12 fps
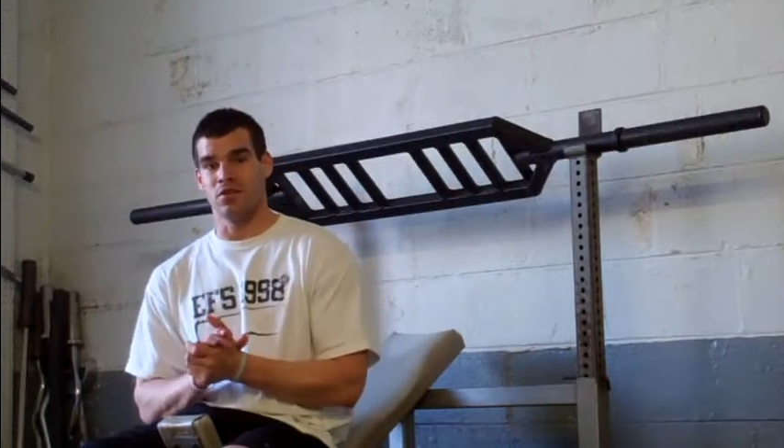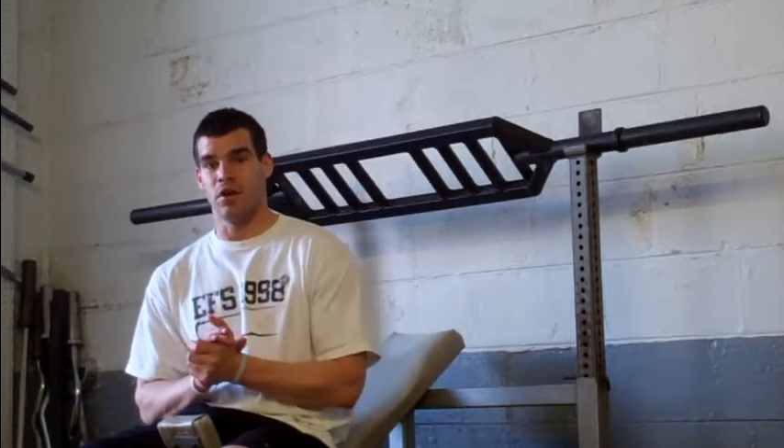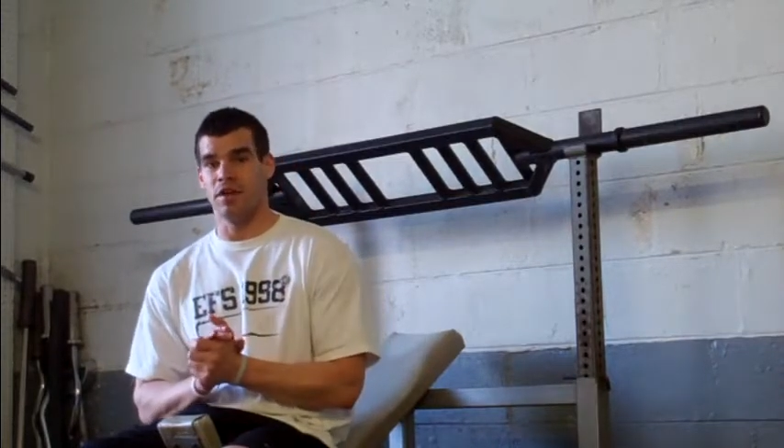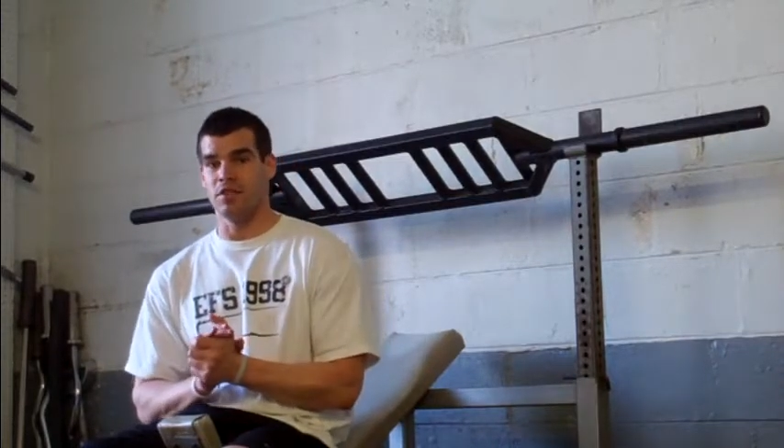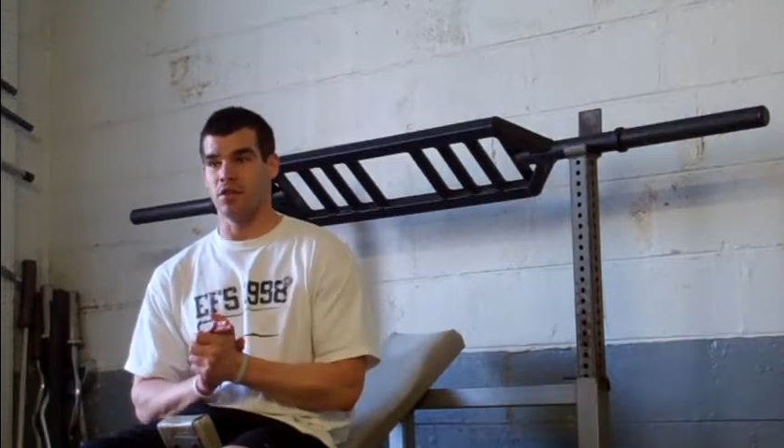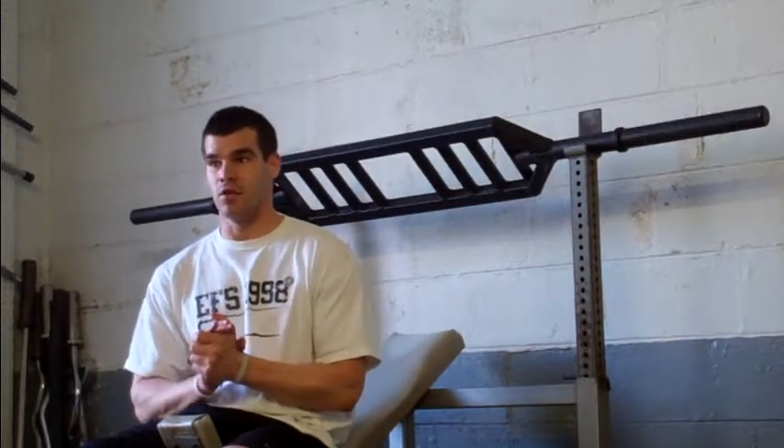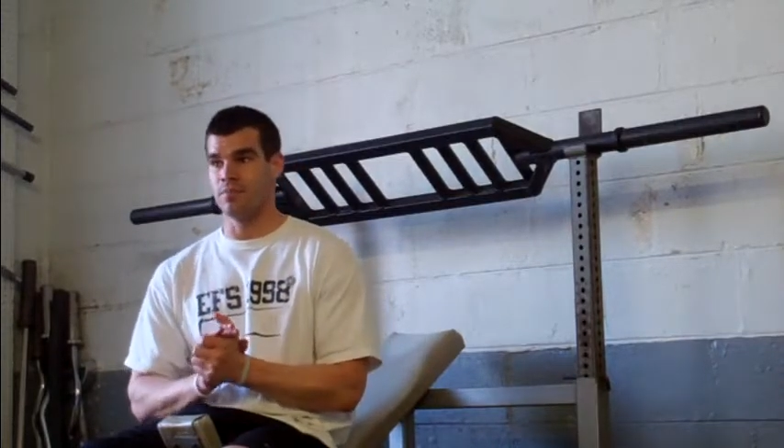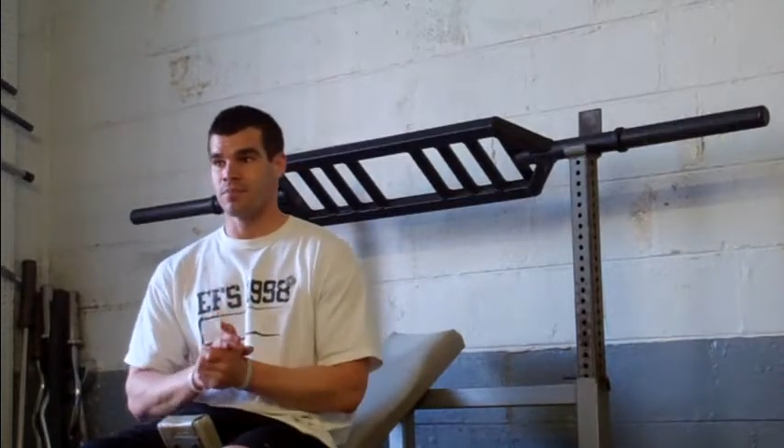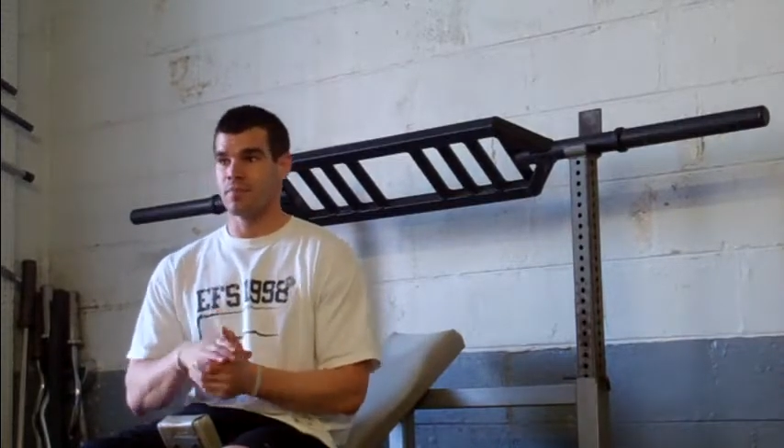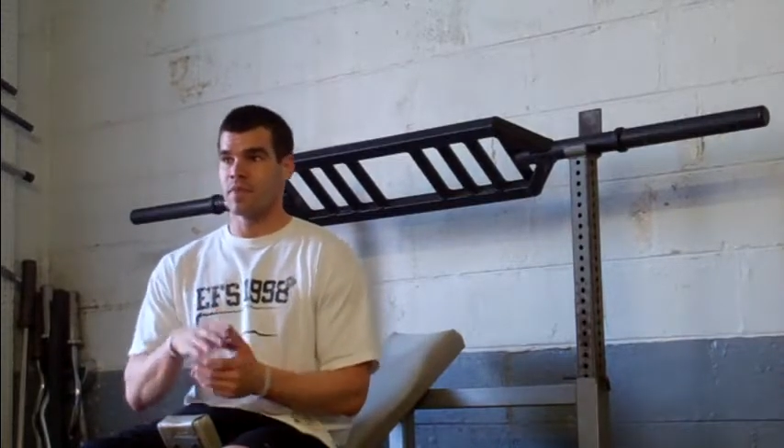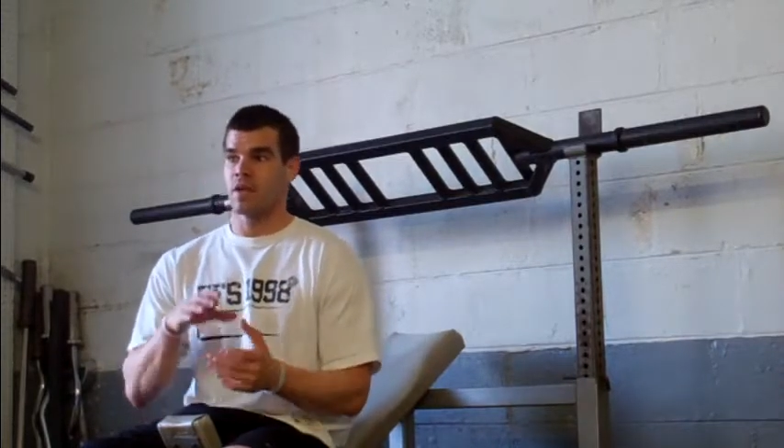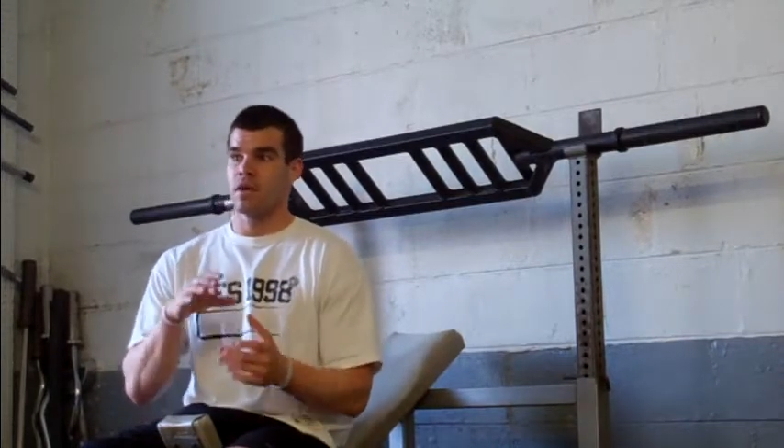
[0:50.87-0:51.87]
All right, so
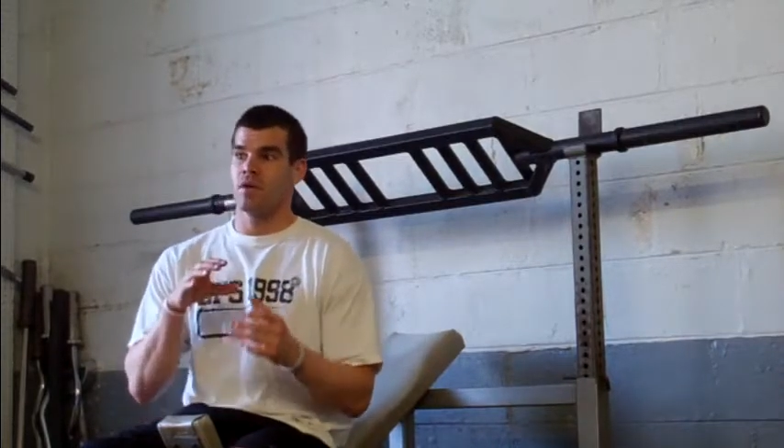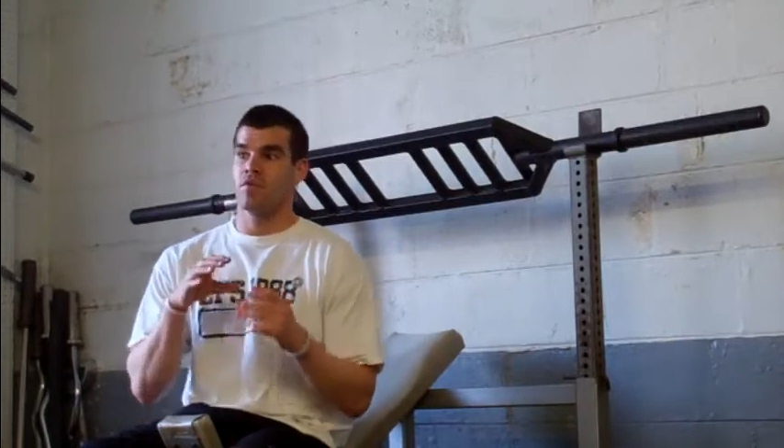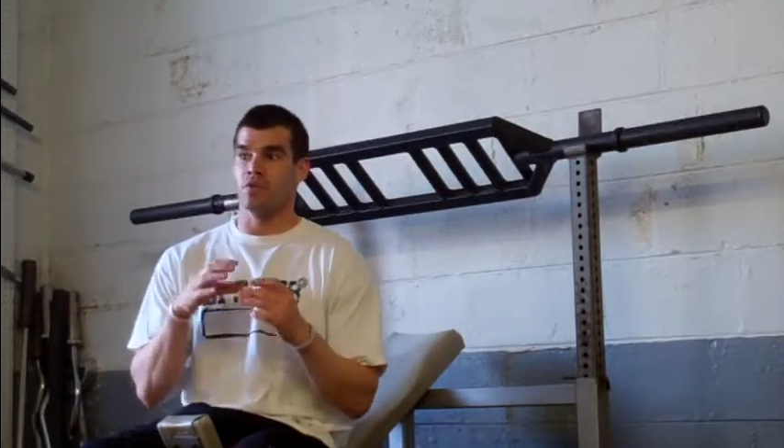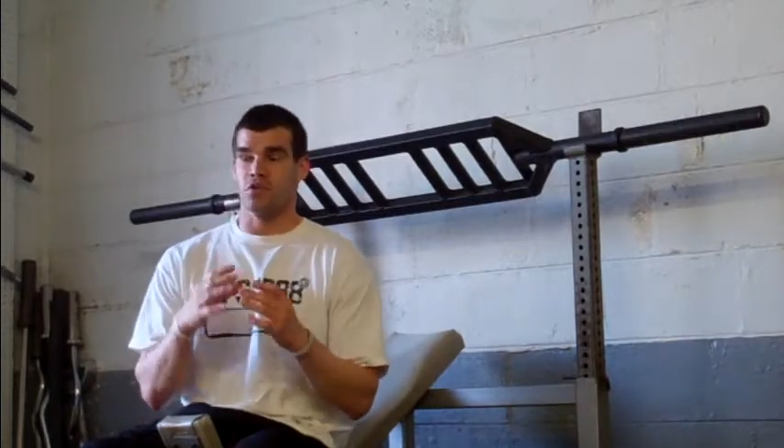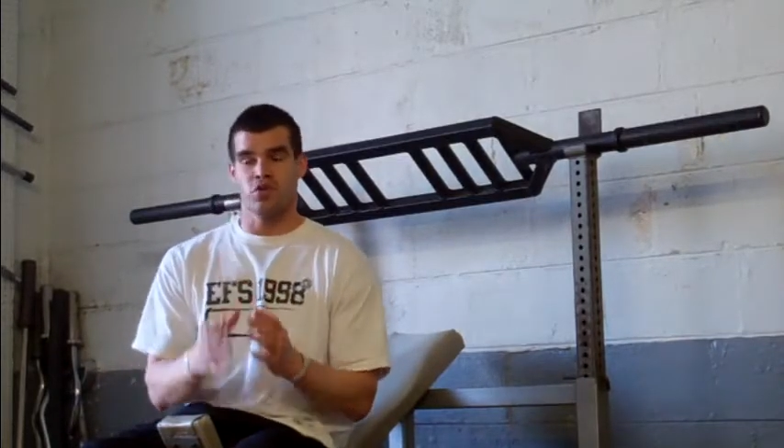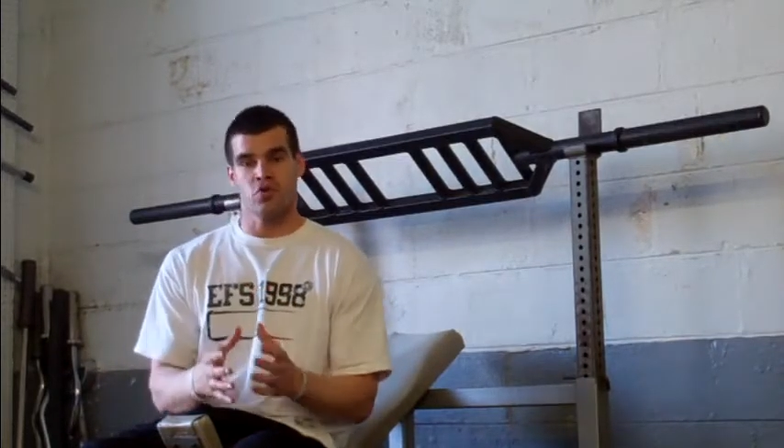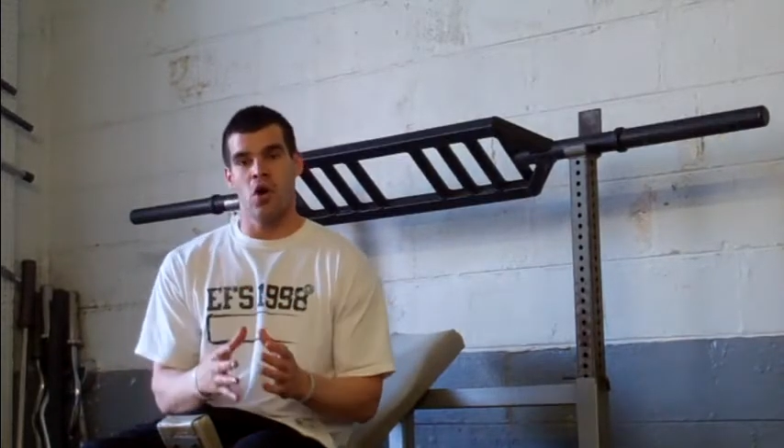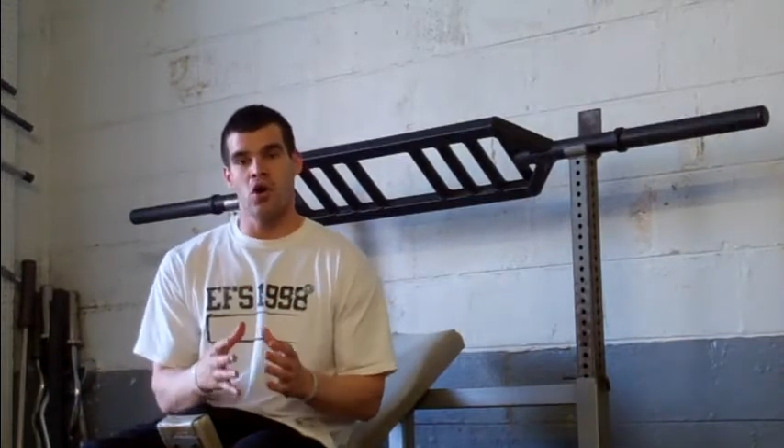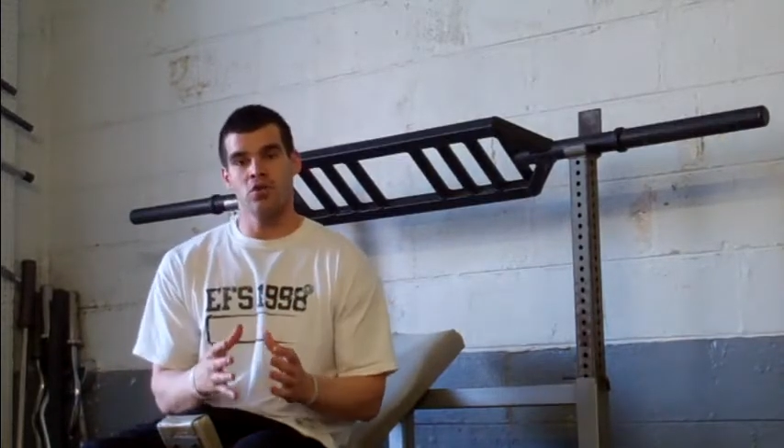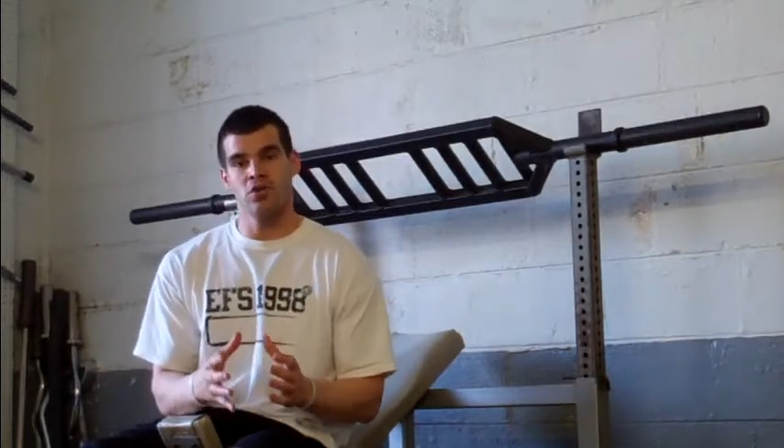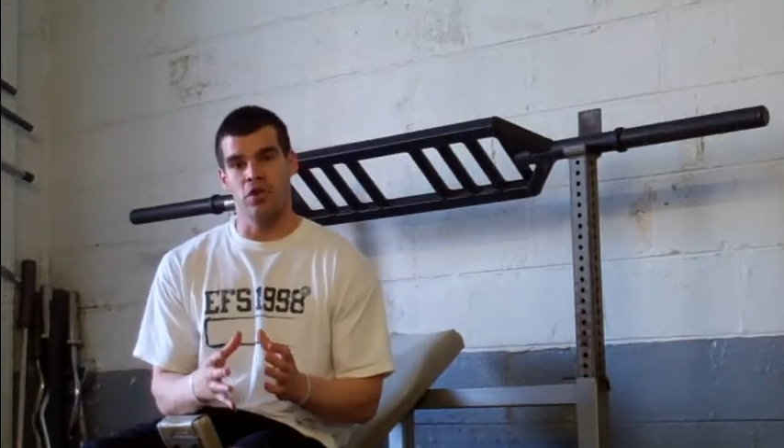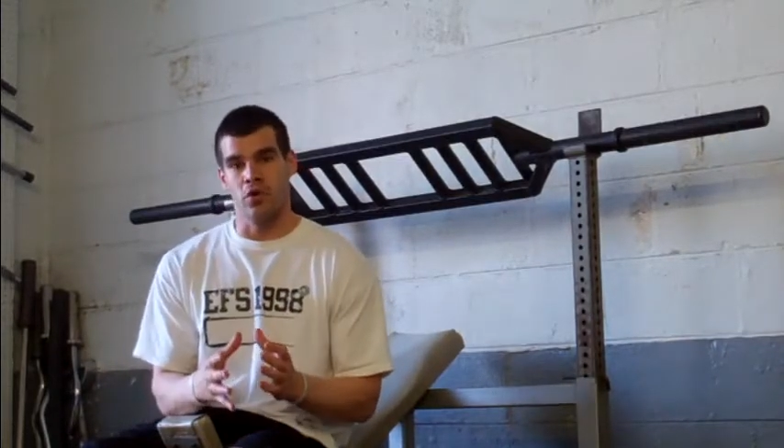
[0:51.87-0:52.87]
for
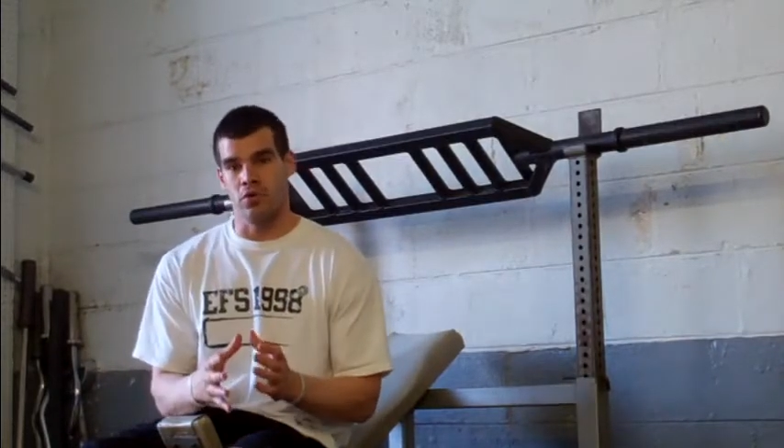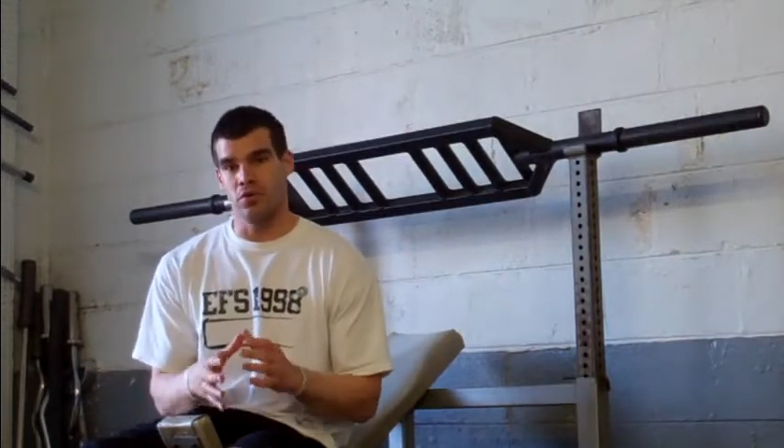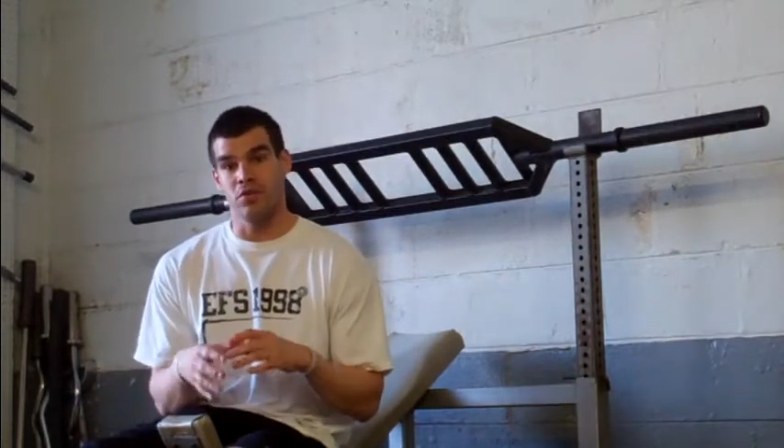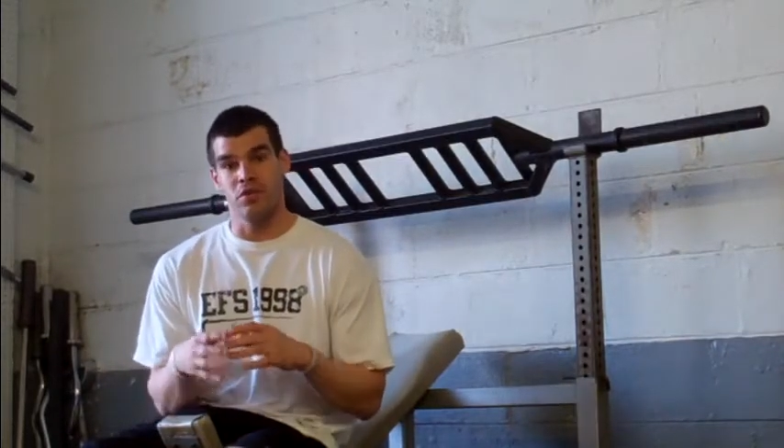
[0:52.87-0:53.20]
strong shoulders,